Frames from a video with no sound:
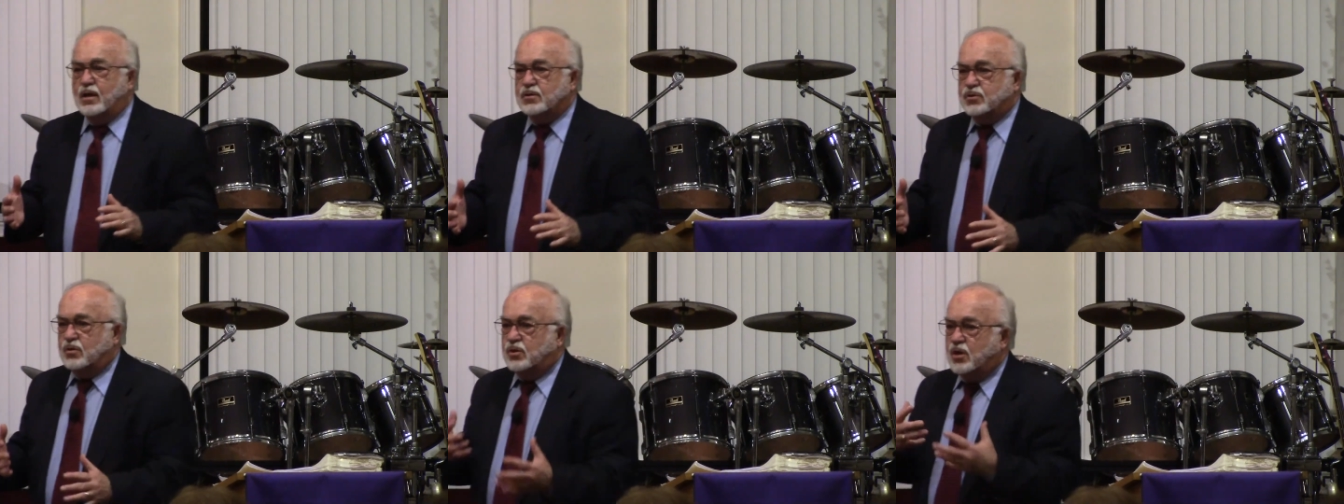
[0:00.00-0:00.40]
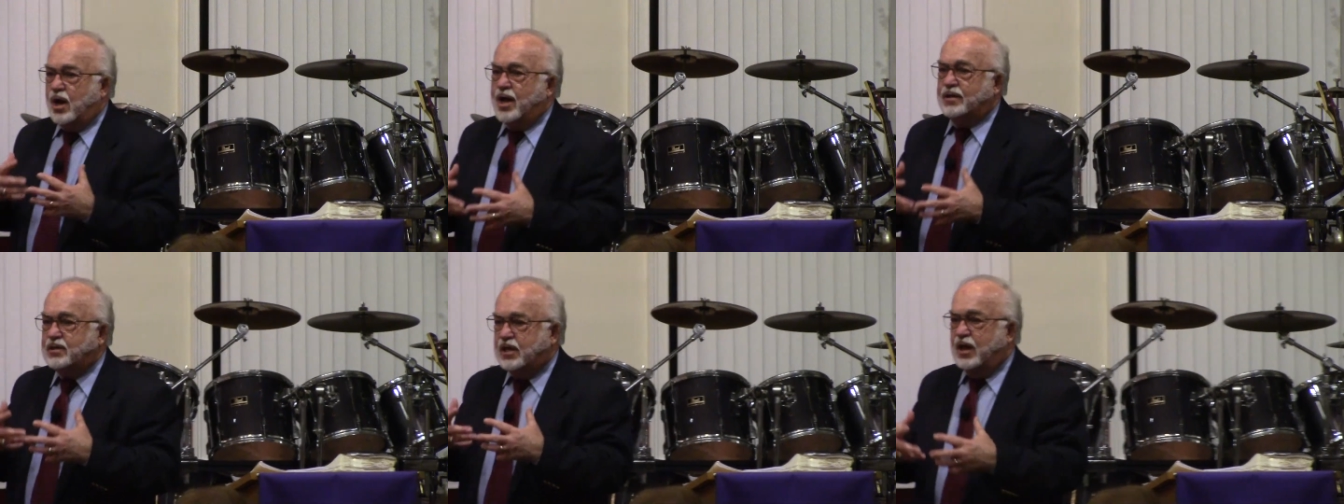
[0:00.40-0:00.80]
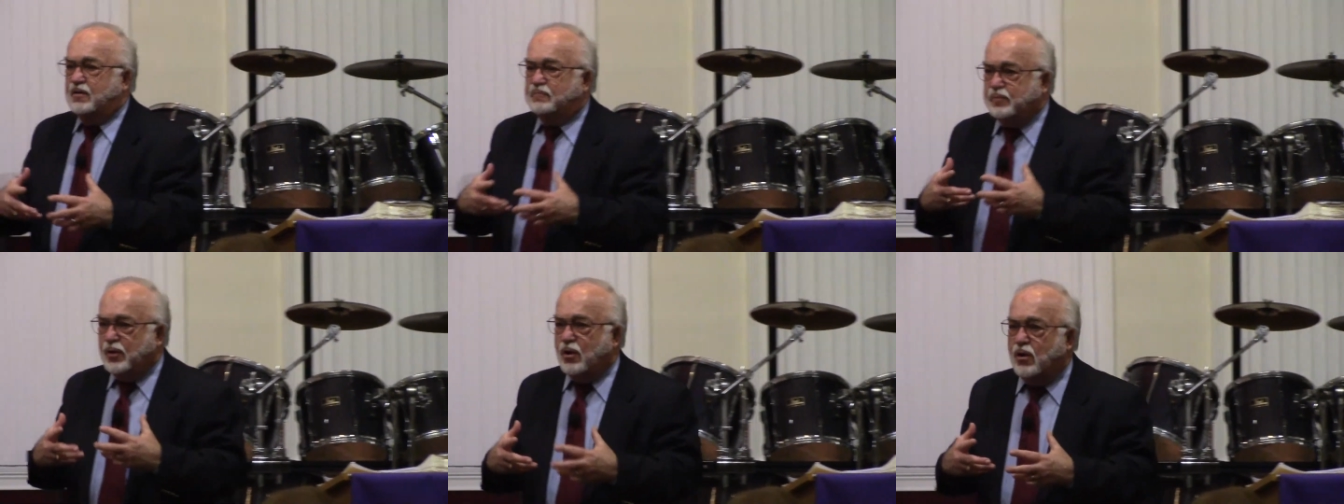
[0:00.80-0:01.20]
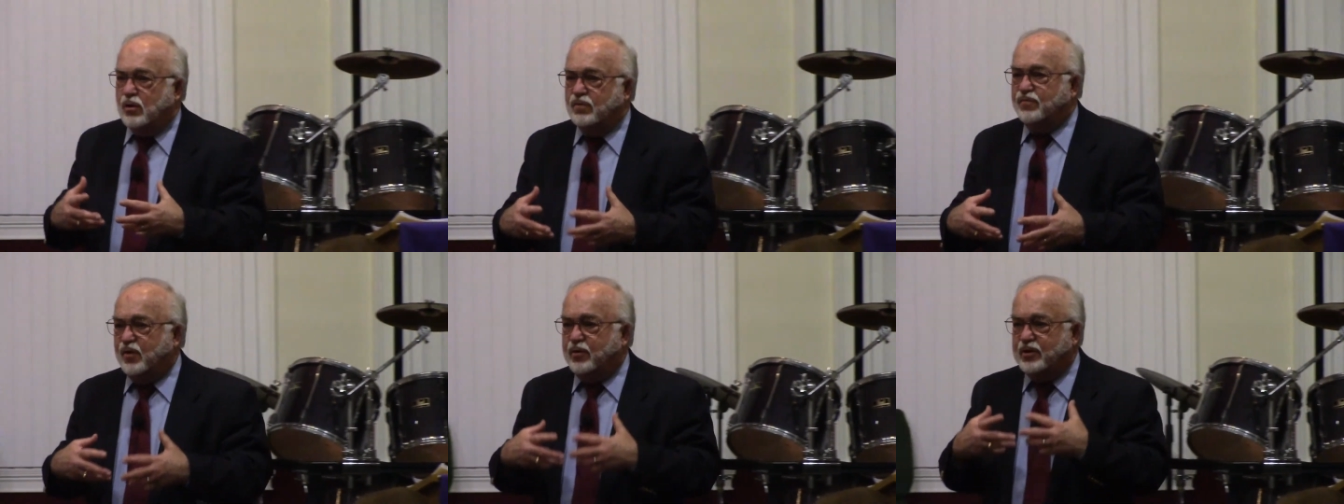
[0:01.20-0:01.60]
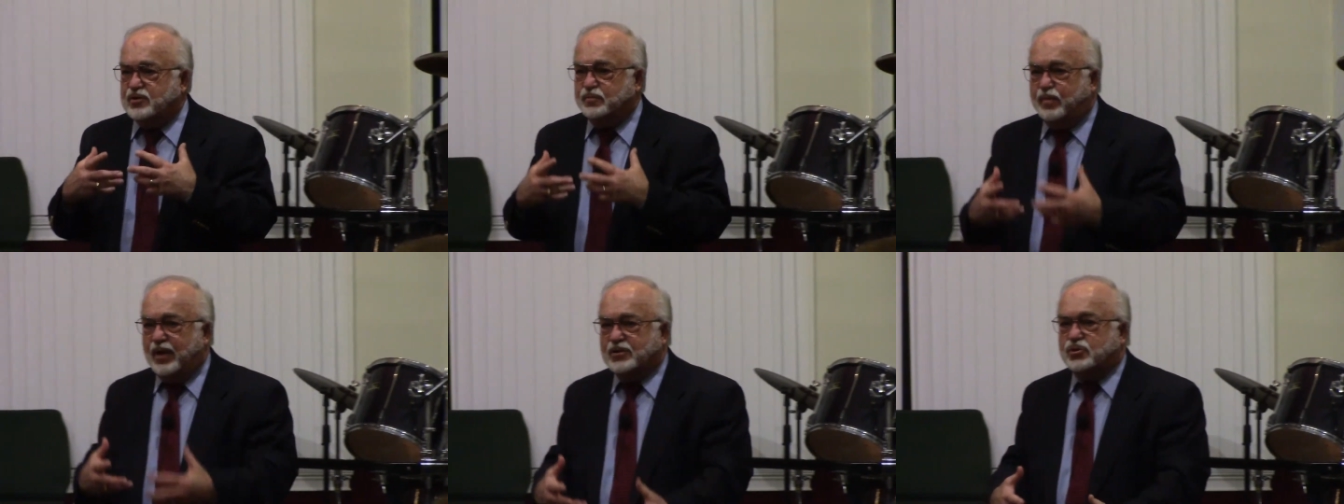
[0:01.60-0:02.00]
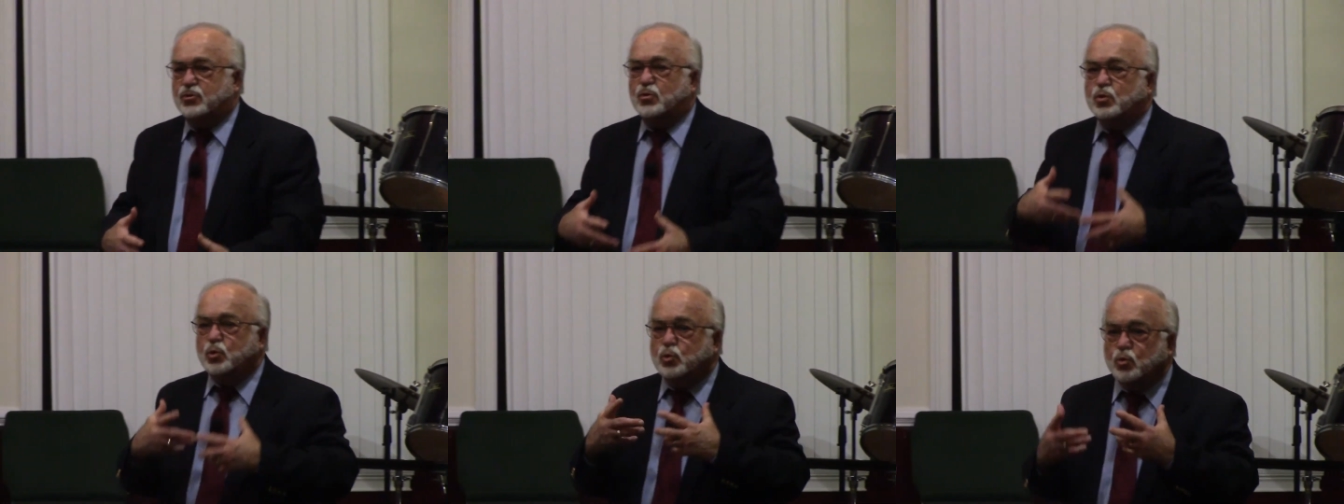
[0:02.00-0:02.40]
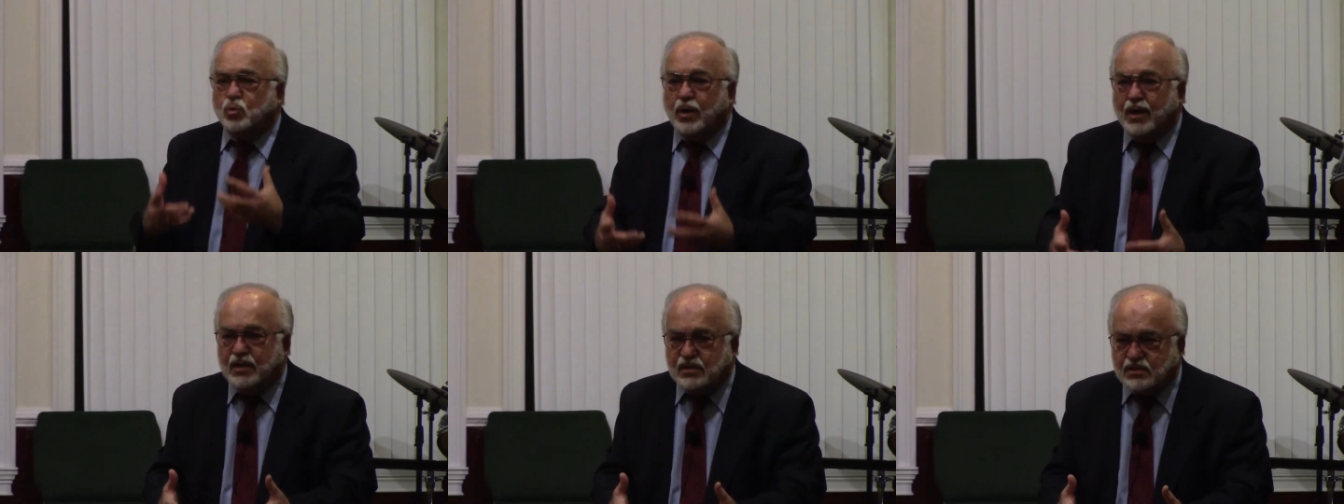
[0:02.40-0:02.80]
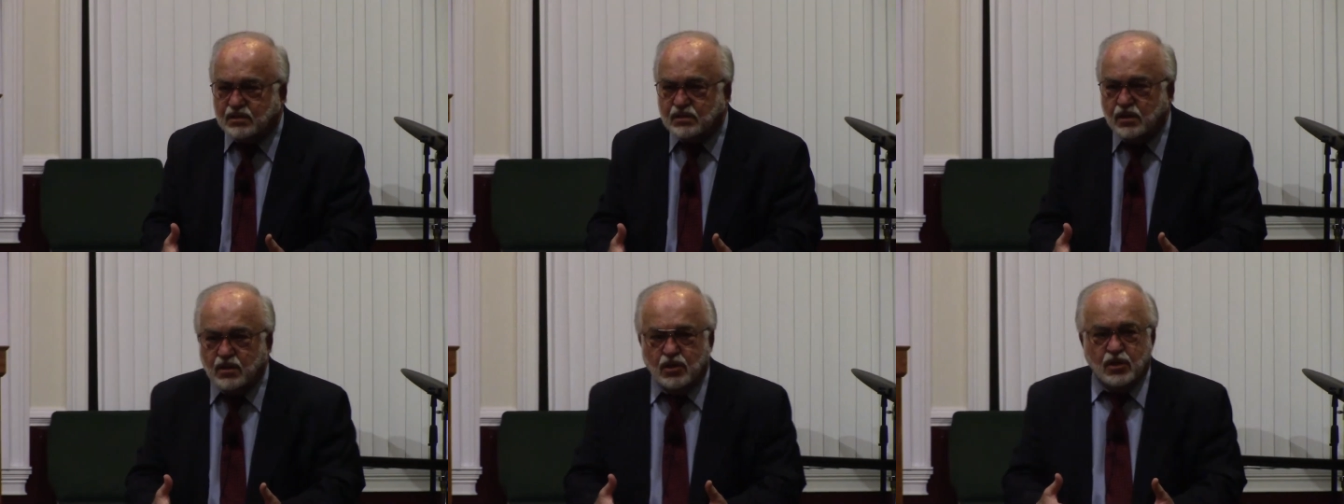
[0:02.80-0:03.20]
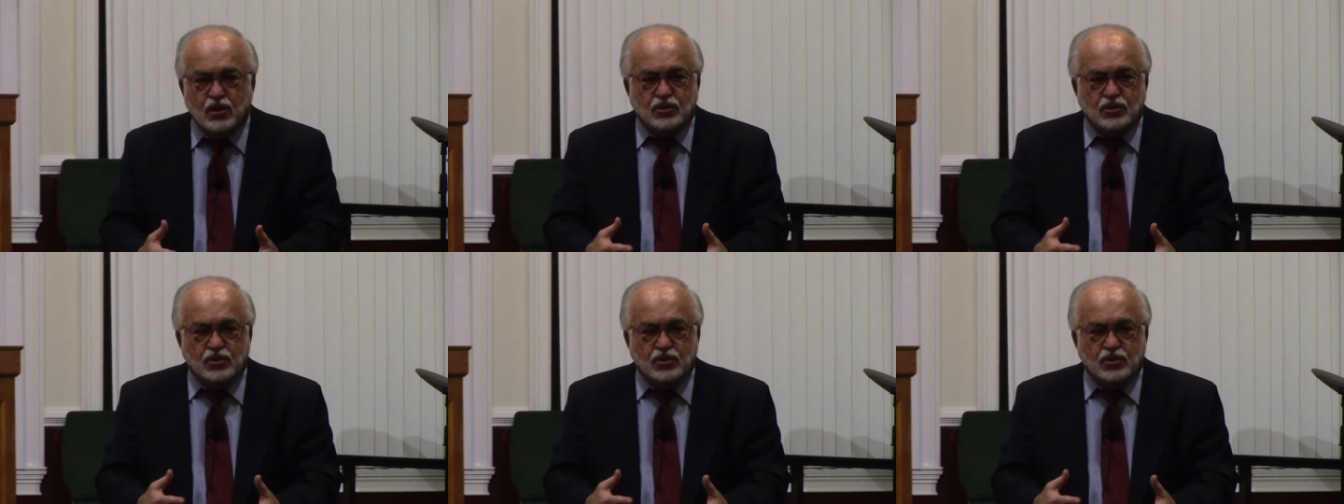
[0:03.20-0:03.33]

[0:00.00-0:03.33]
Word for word: So God gave Paul a very special grace